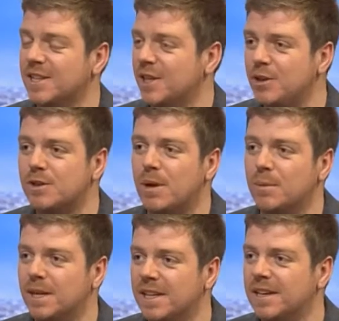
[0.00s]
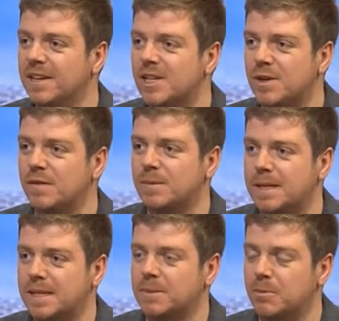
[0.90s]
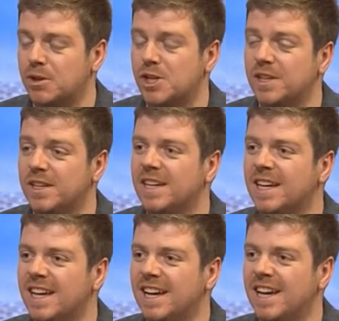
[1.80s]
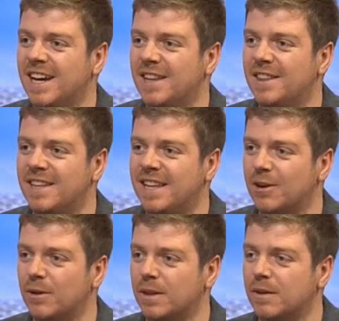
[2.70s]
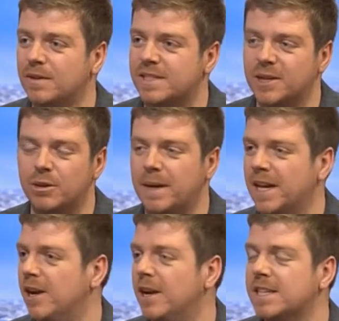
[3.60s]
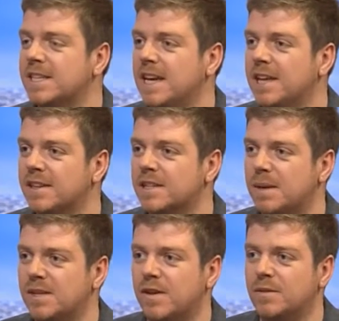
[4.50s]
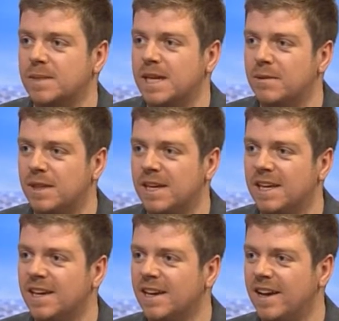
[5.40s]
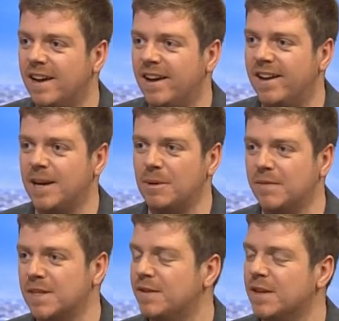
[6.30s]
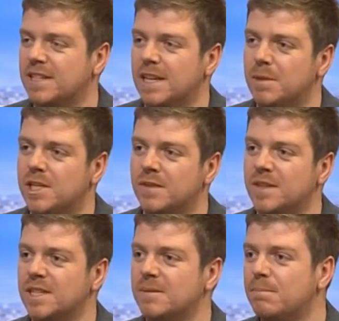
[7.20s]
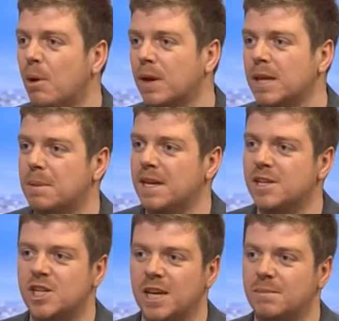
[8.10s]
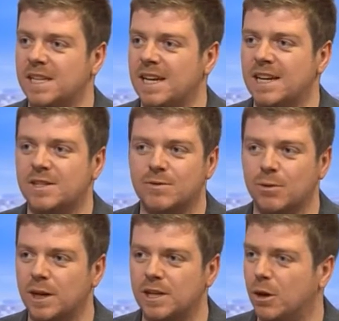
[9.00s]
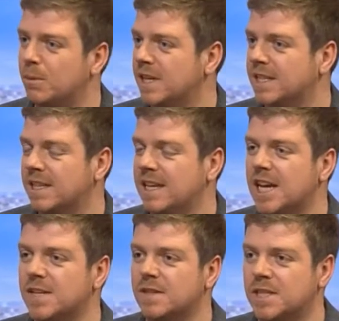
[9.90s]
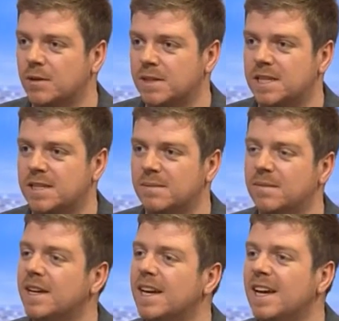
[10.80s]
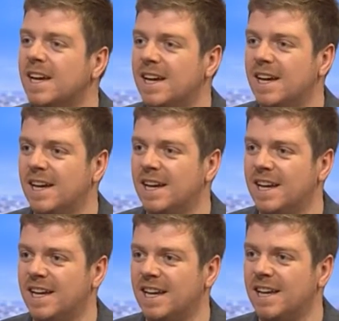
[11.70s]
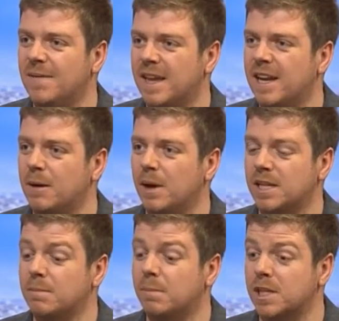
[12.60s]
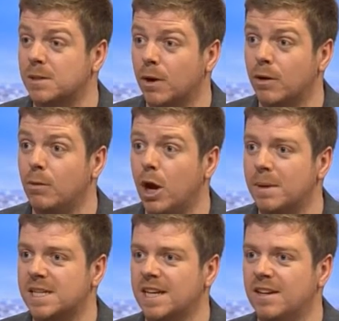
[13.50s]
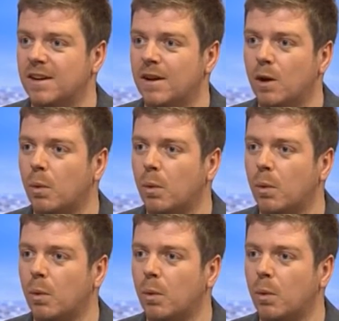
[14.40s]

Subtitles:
a huge moment in the history of space exploration. They got the signal back earlier today that the spacecraft was healthy, and now we have this first image of this bowling pin-shaped asteroid object at the edge of the solar system. And now by tomorrow we're hoping to get a